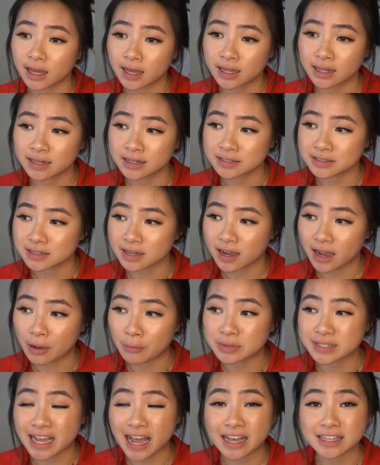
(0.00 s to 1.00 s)
and I
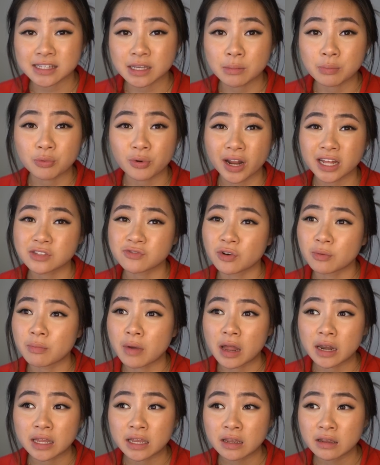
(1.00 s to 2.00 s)
was asking brands for
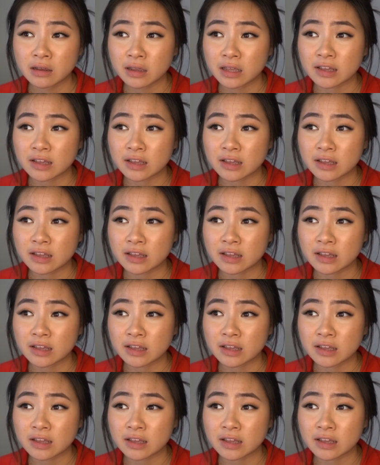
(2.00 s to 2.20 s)
money